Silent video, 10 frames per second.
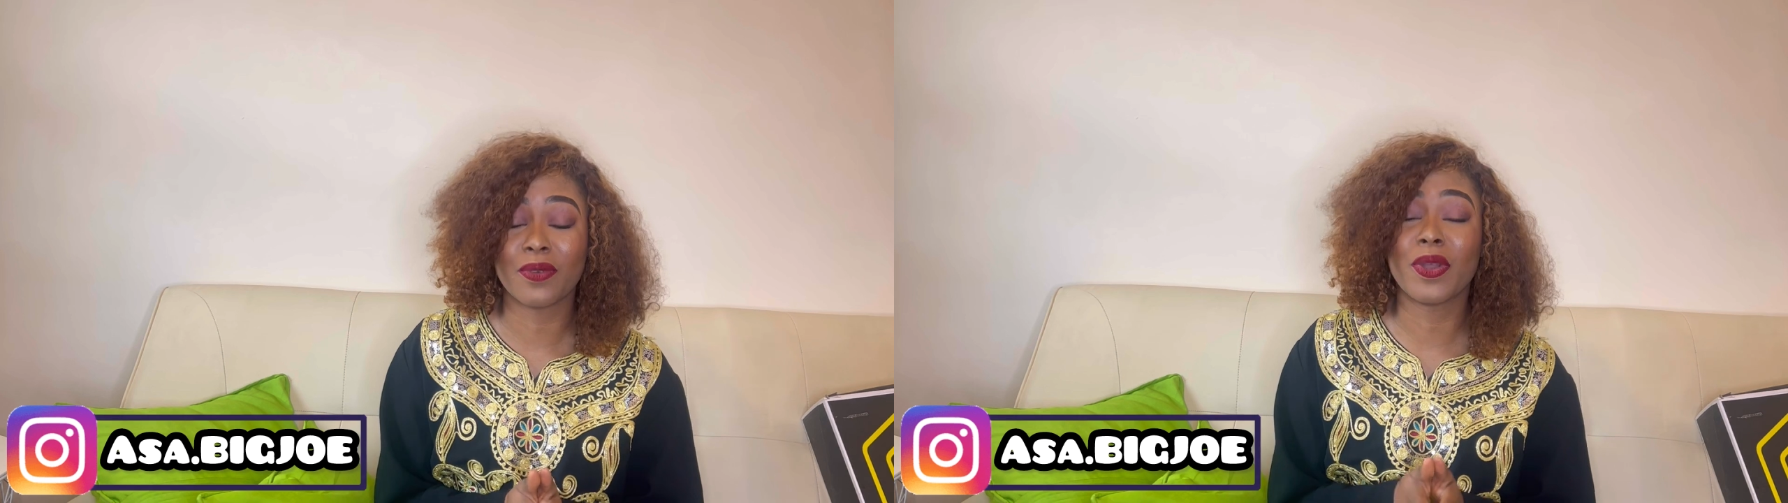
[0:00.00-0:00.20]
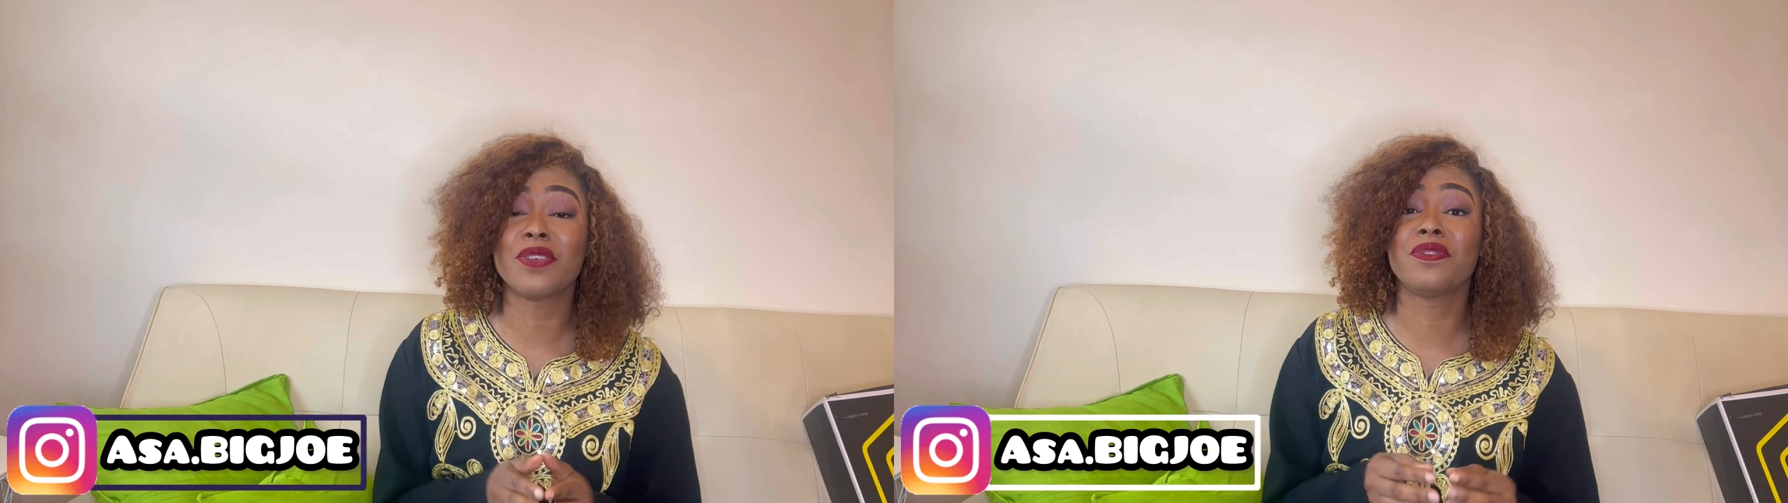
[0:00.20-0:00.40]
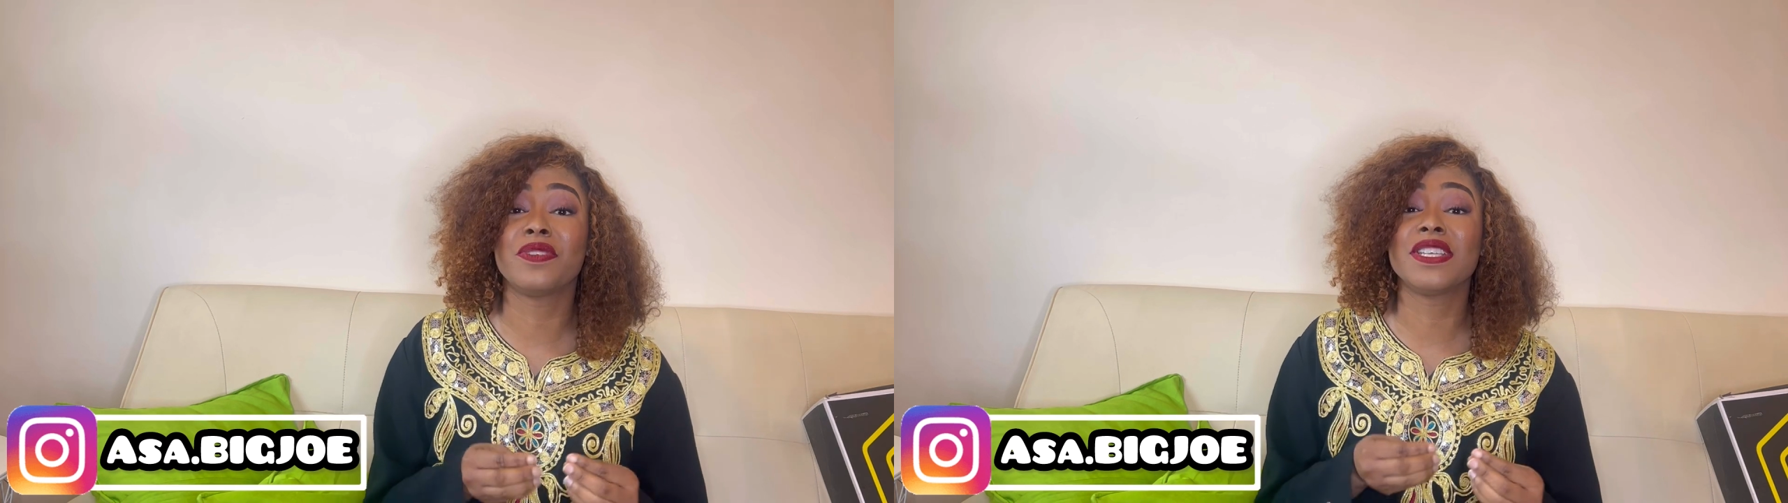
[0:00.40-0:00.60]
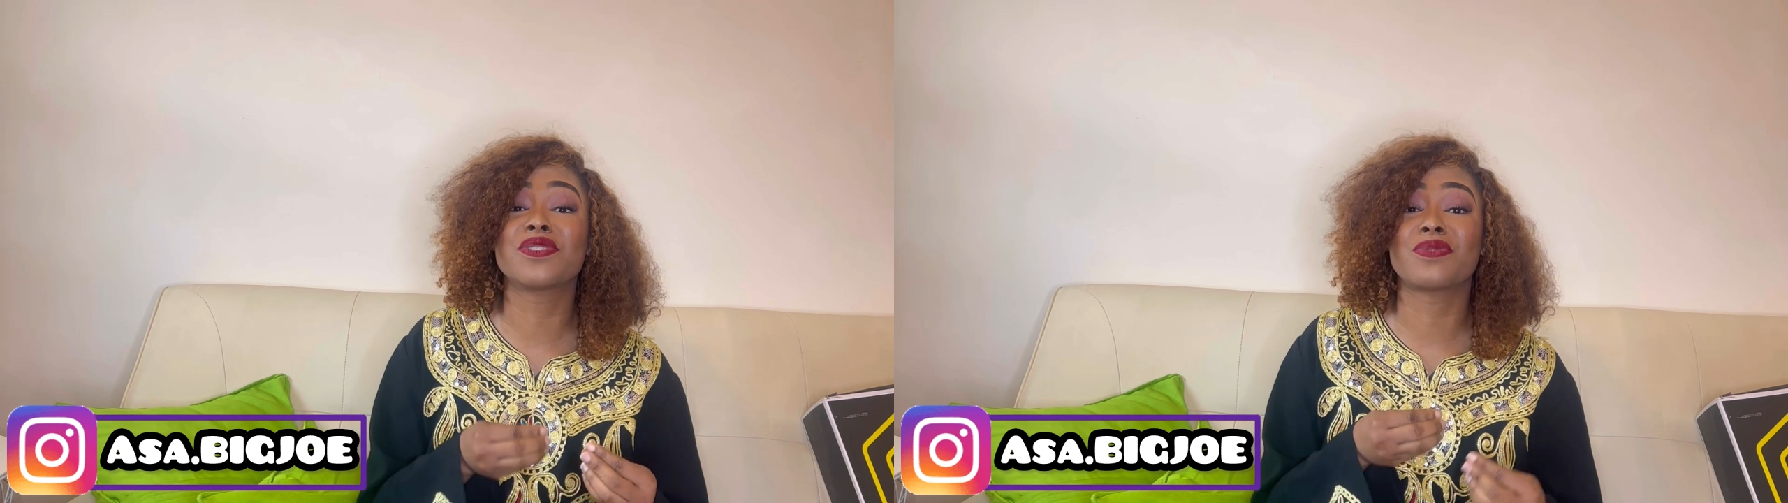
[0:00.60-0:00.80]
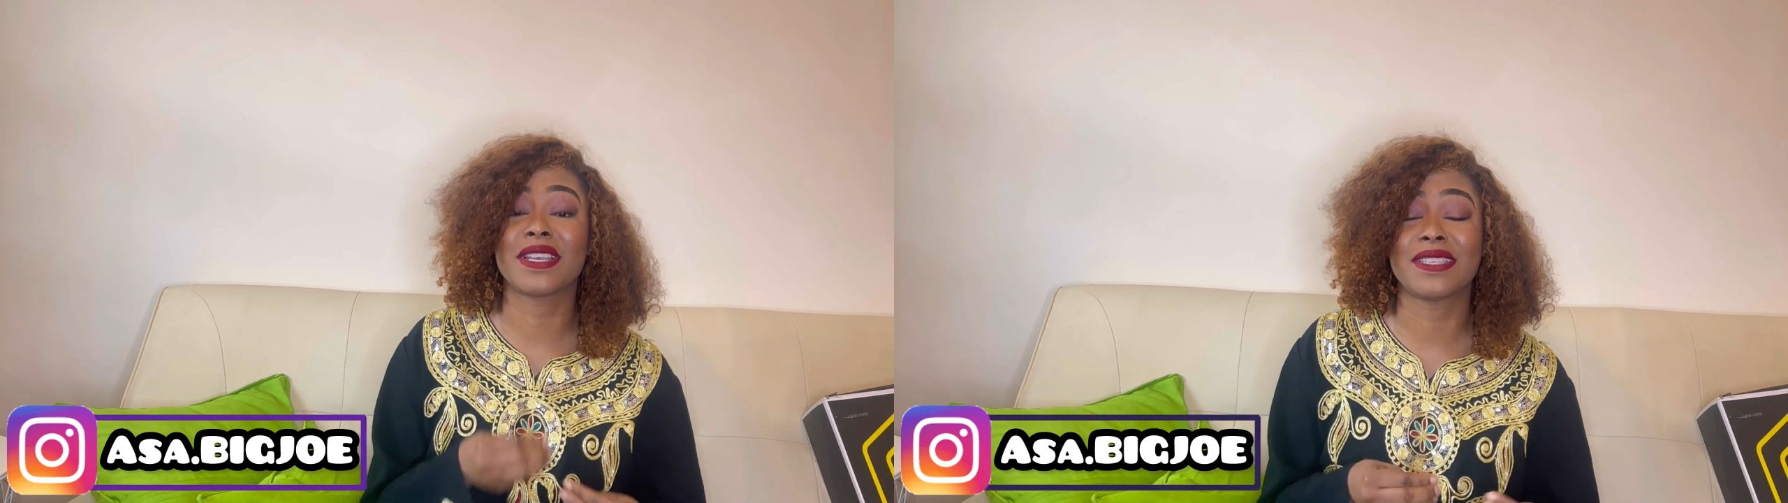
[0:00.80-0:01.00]
when you finish
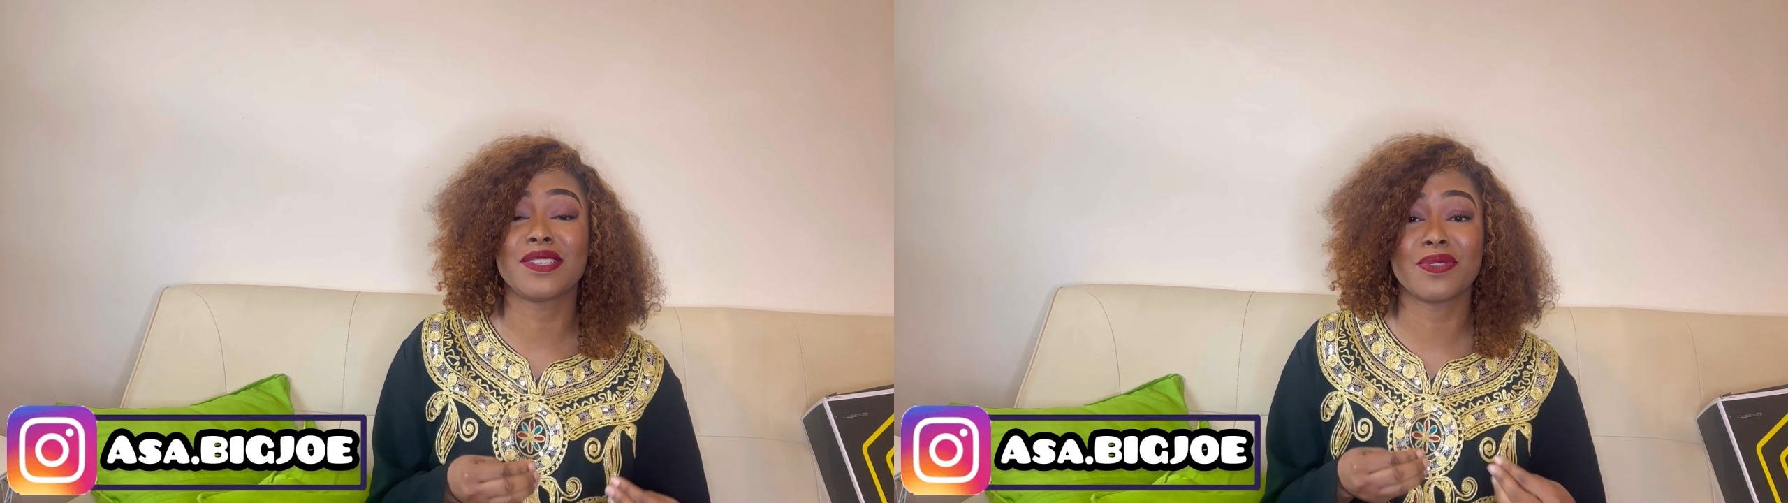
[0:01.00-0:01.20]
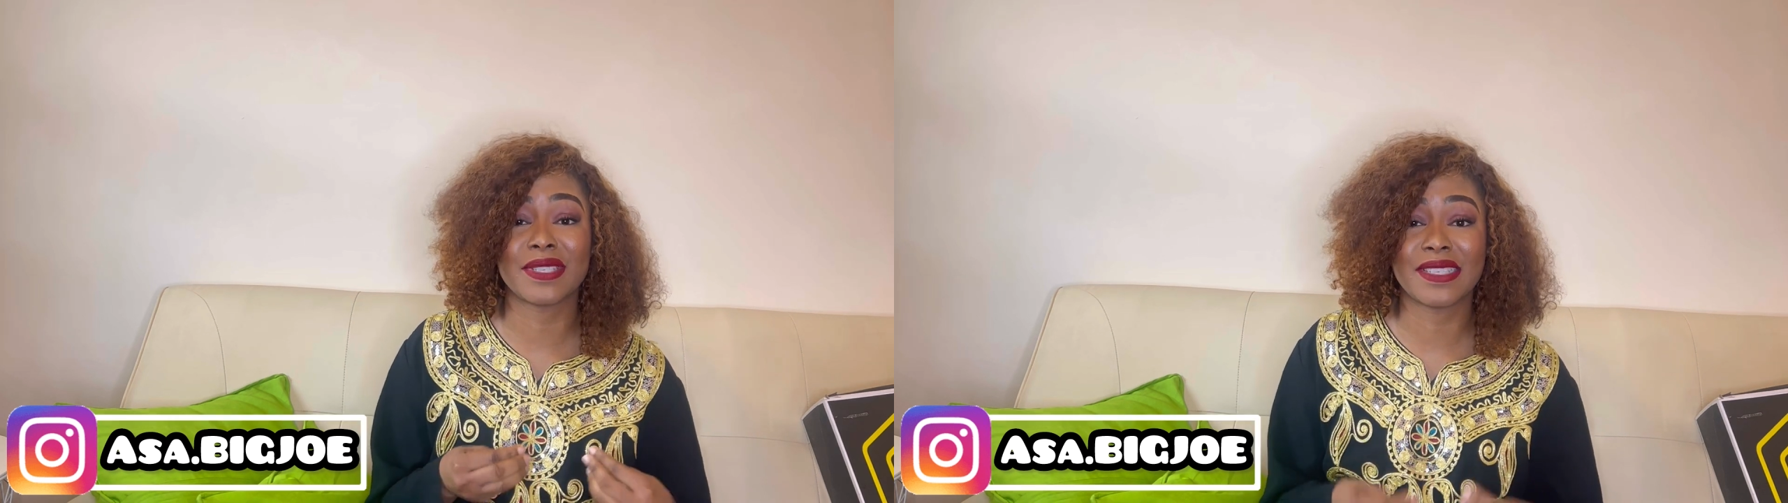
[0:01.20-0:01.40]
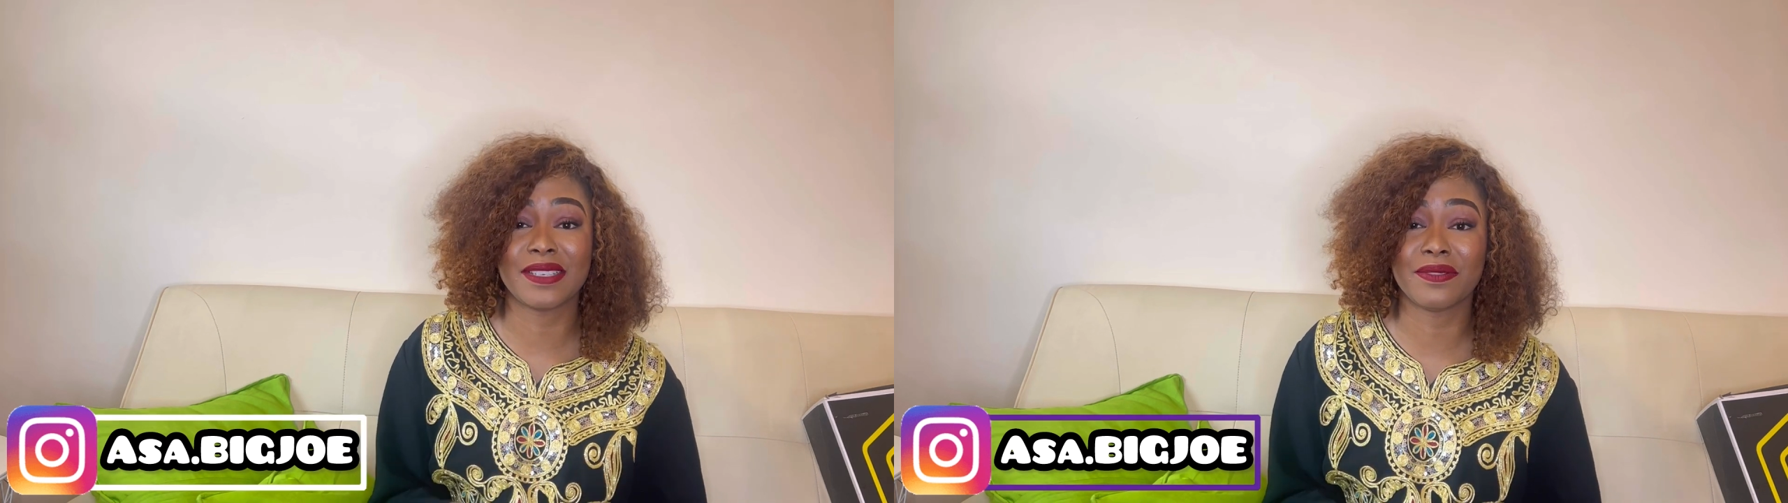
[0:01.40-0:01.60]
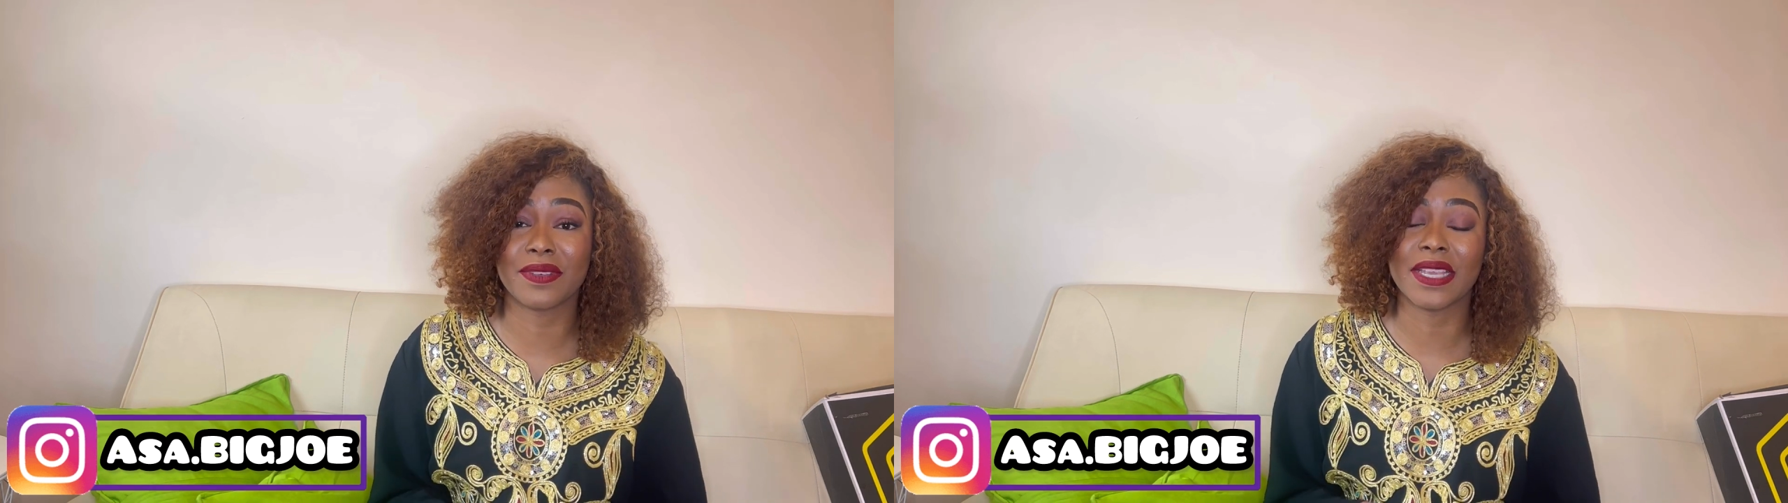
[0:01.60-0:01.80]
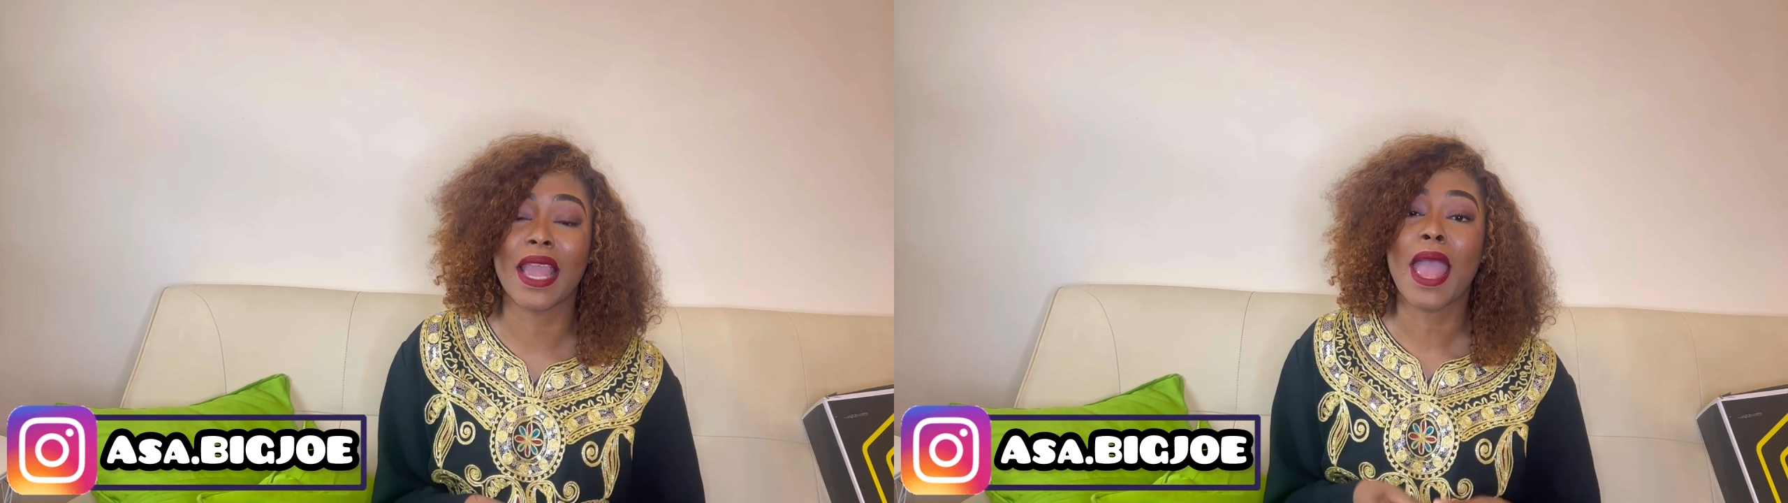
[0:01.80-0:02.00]
writing your CV,